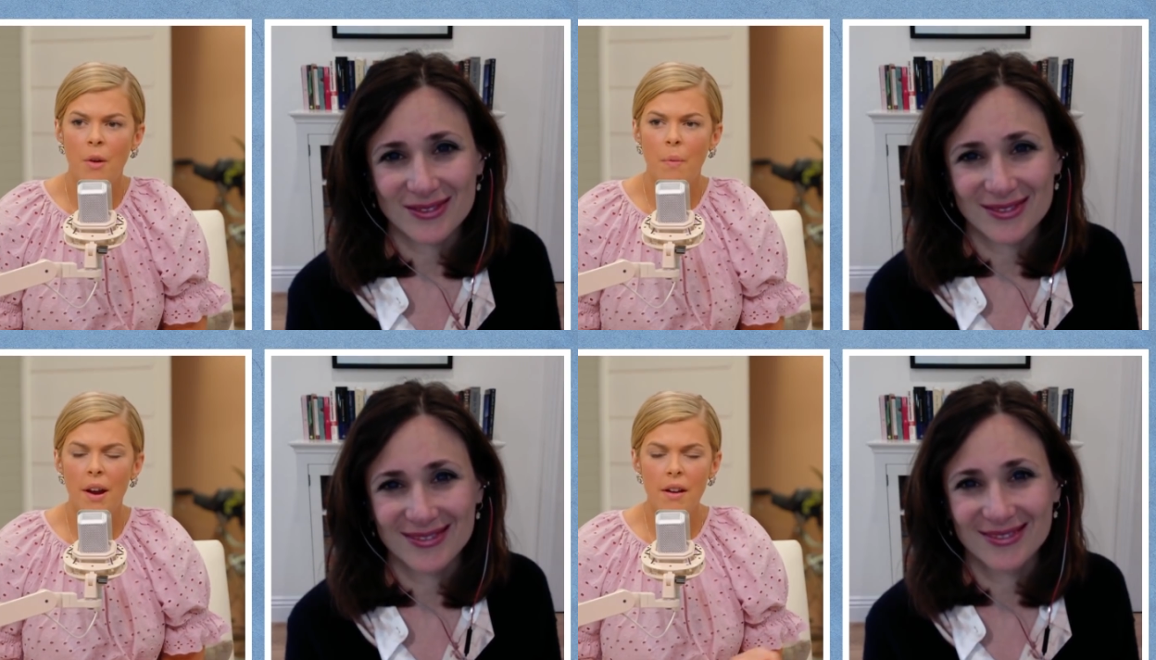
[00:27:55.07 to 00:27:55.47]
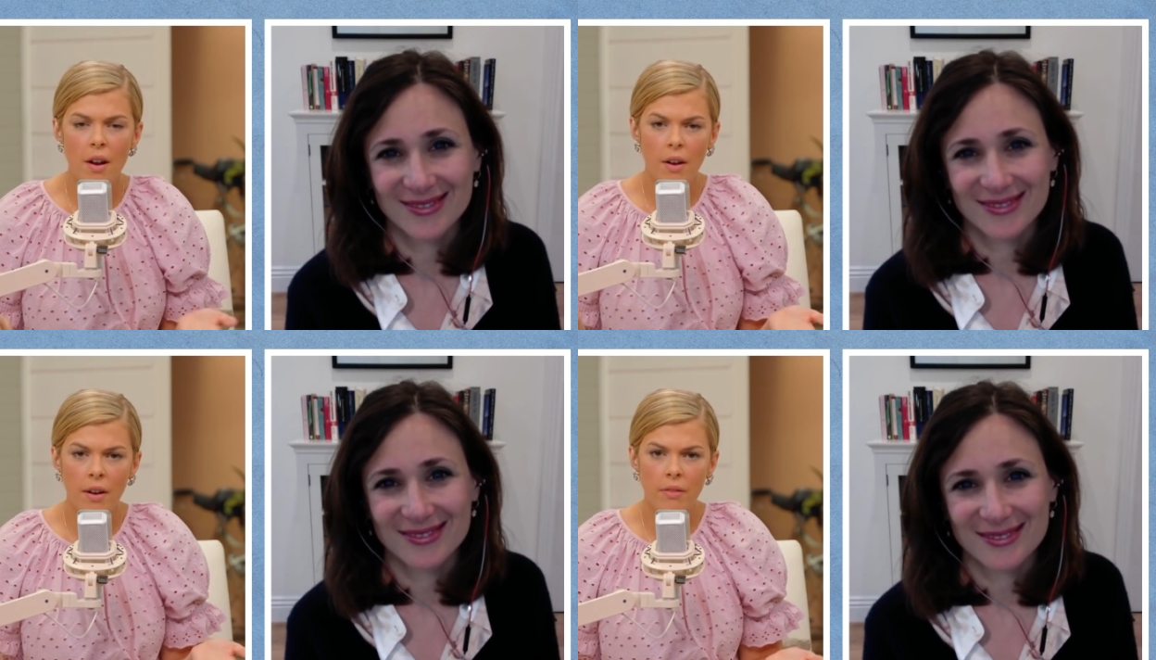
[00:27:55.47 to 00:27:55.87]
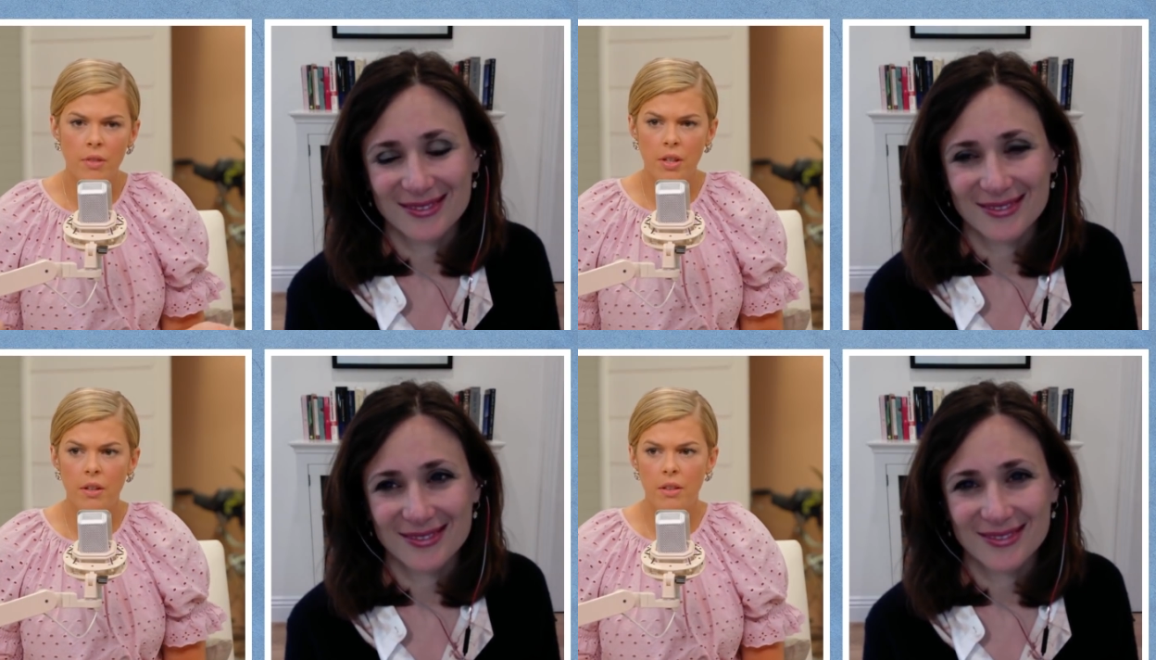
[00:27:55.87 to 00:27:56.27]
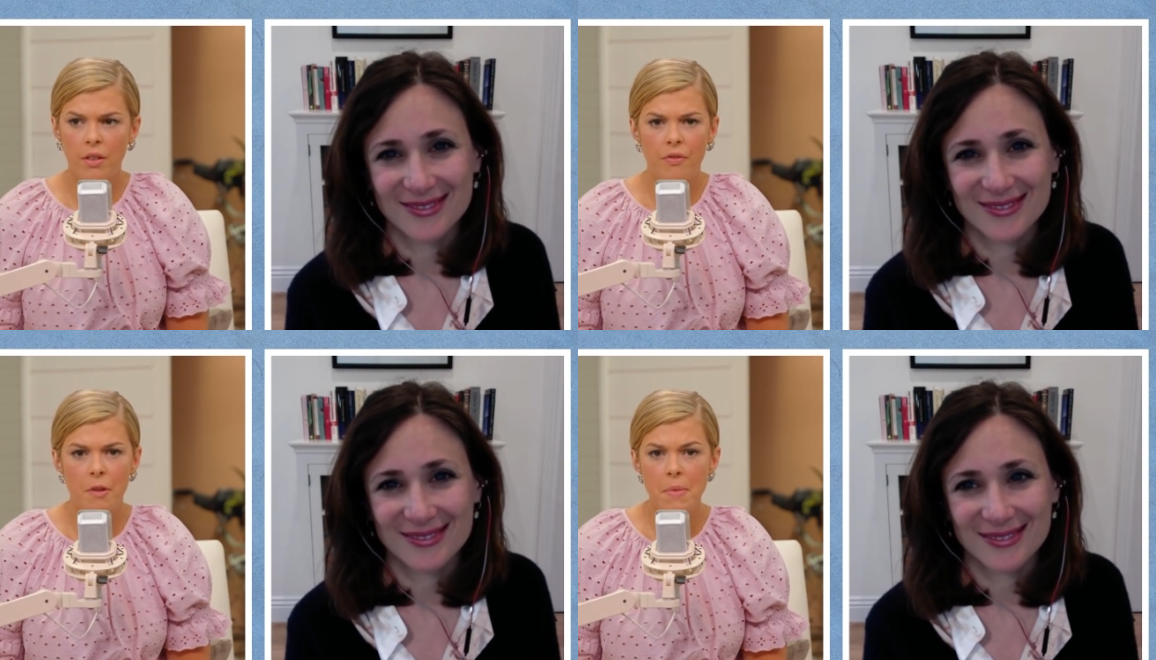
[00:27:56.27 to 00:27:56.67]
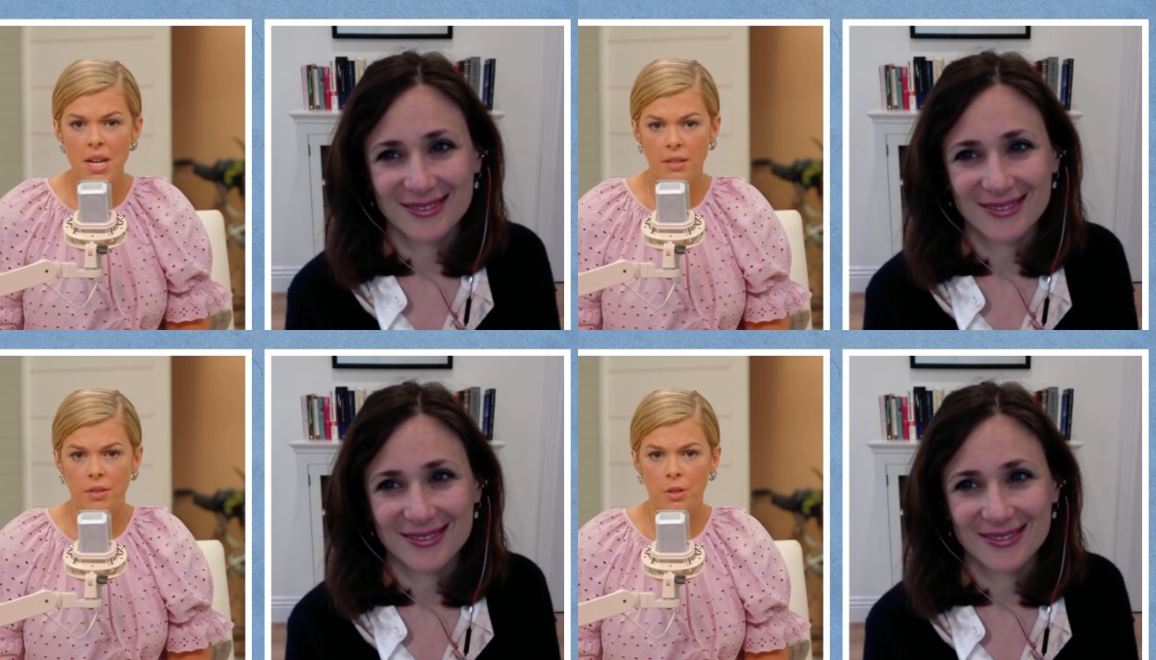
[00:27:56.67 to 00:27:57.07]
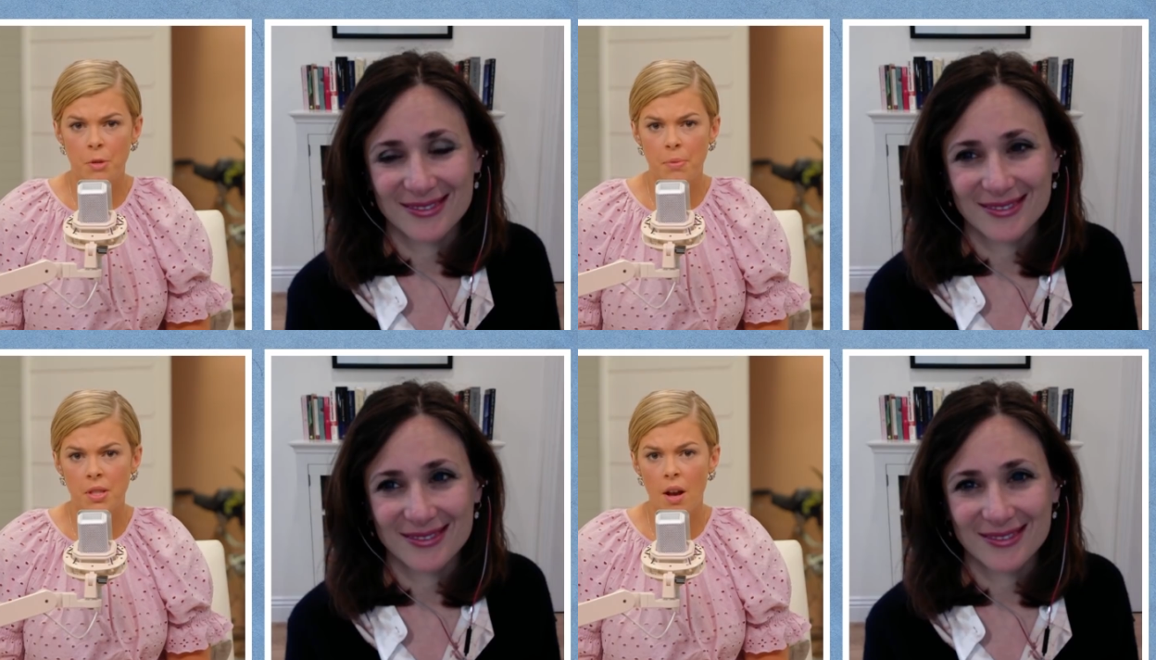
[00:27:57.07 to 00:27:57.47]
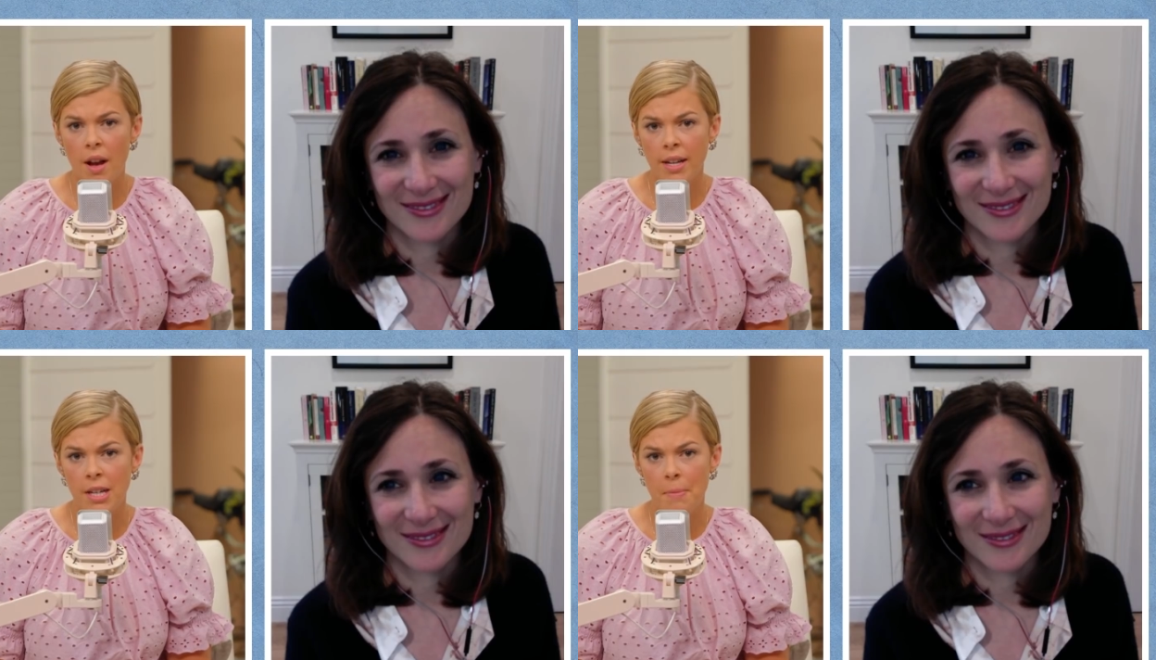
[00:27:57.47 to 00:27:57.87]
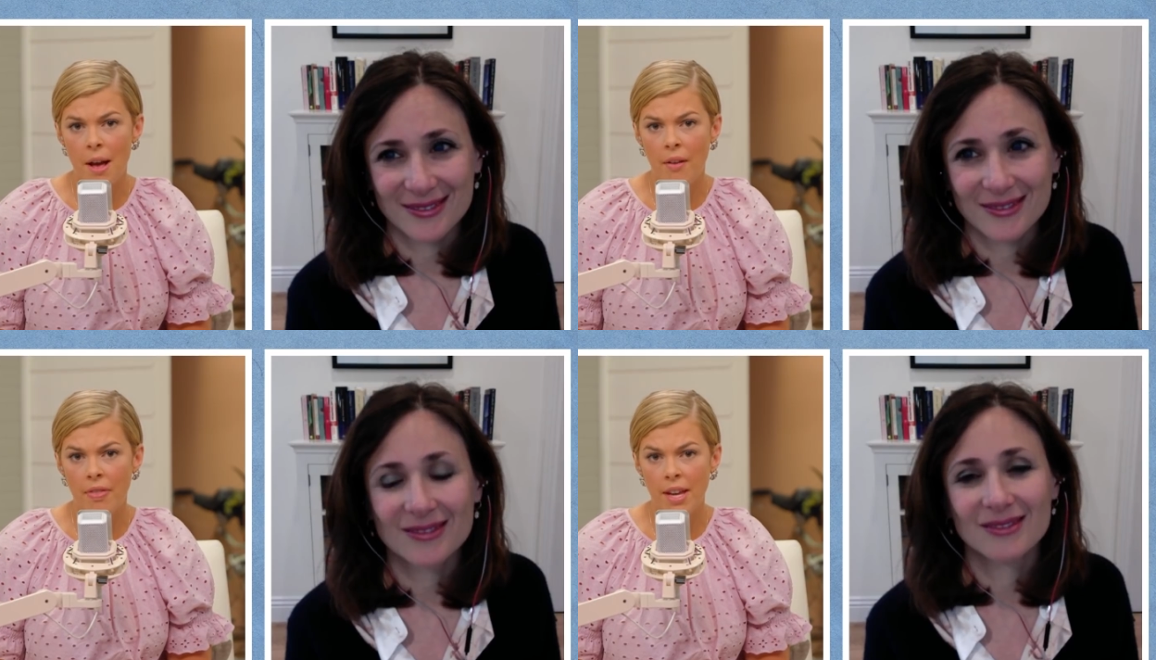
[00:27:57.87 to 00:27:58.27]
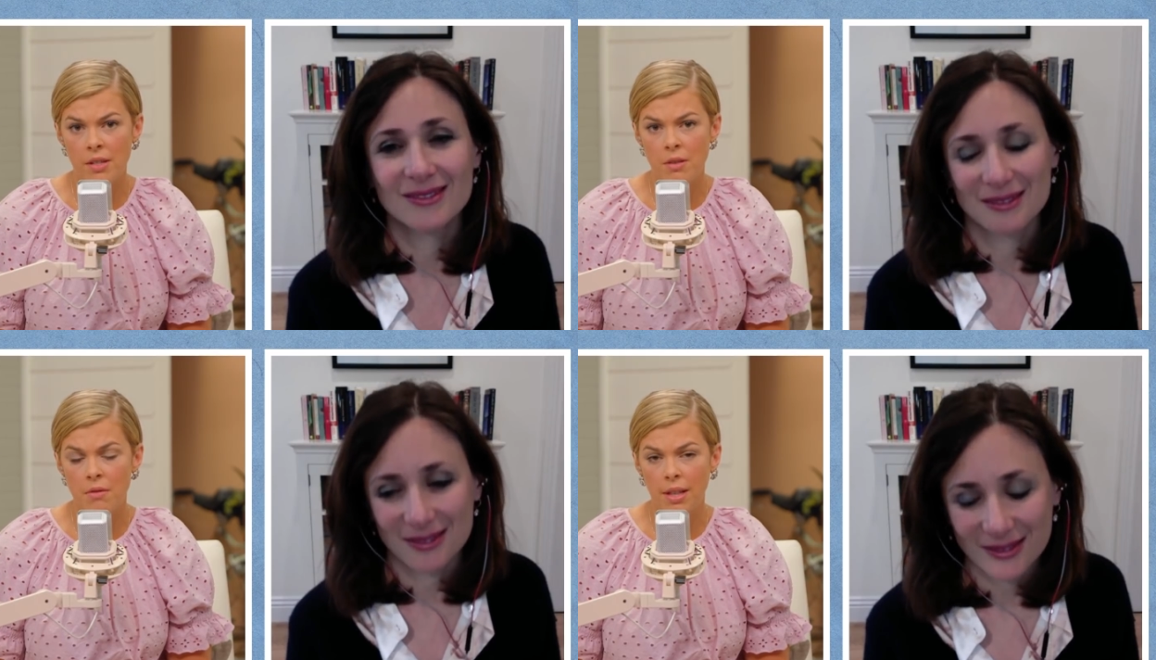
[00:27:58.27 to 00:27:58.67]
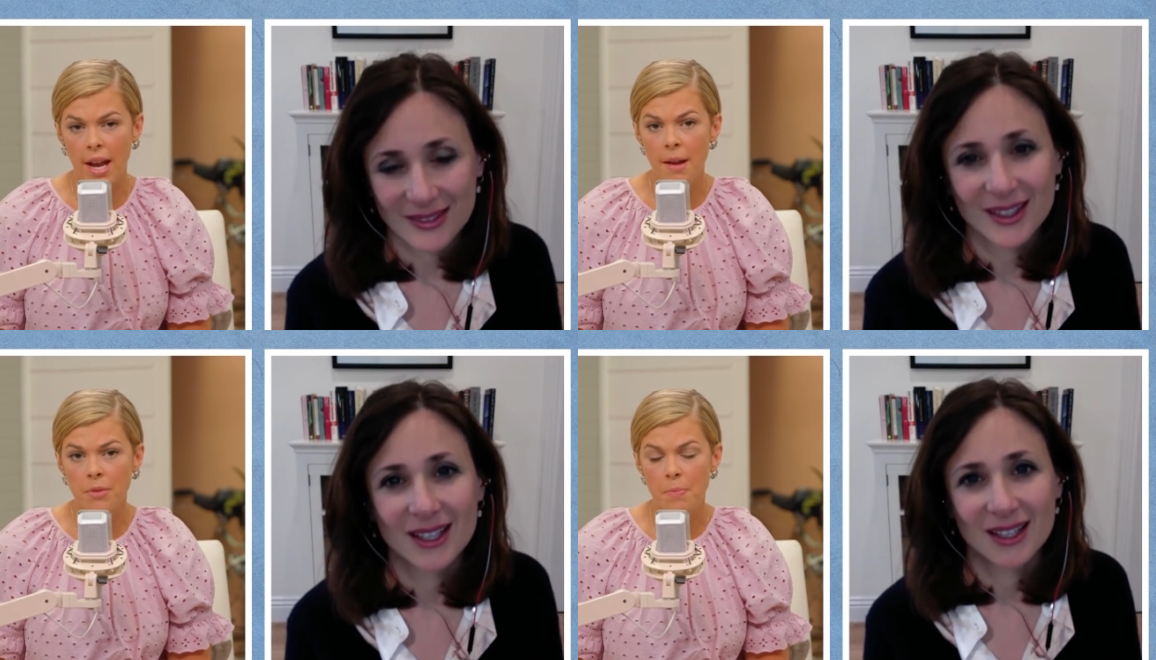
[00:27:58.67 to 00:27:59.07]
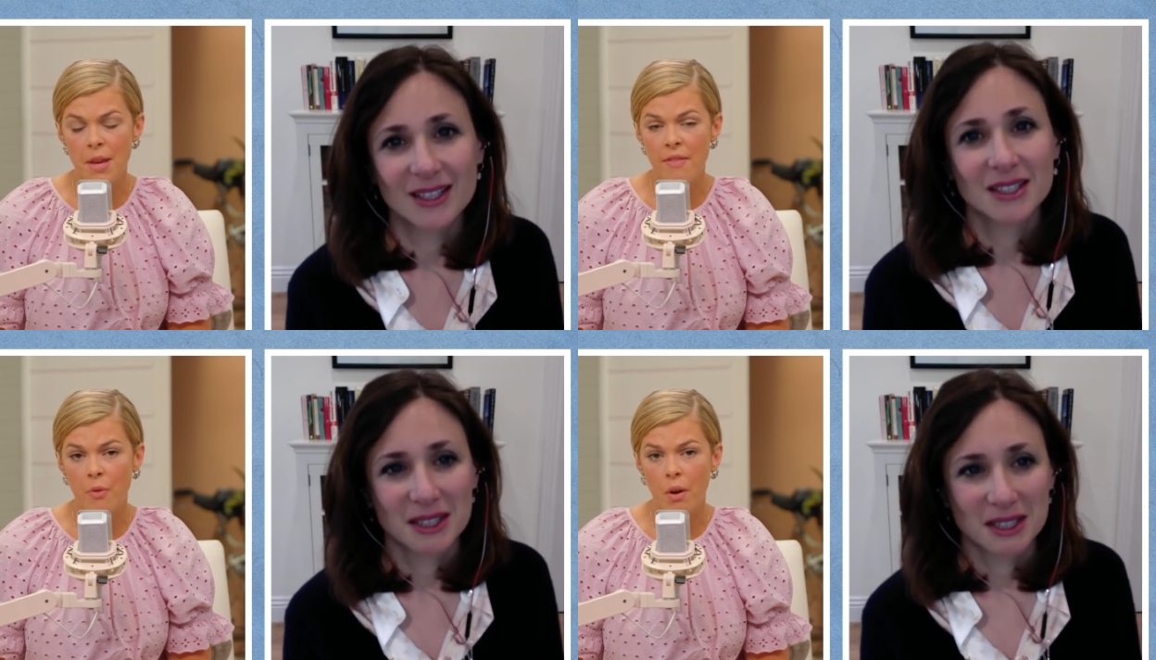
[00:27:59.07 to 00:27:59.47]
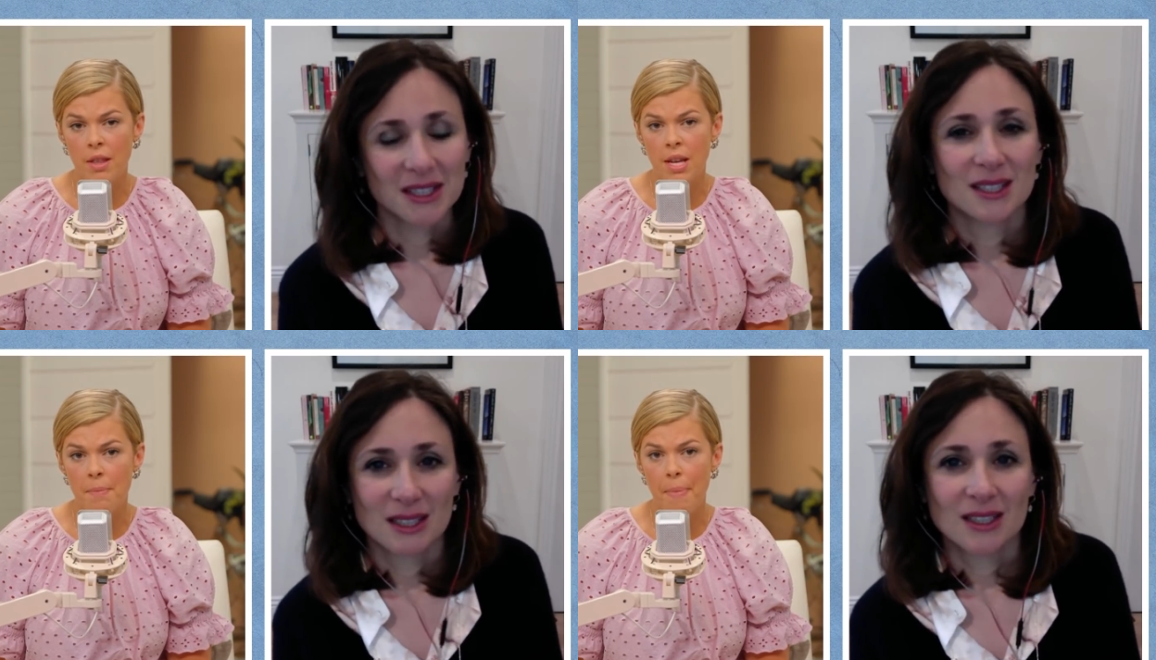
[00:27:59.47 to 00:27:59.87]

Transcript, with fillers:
Speaker 1: Where are the, the feminist groups talking about this who claim to be for the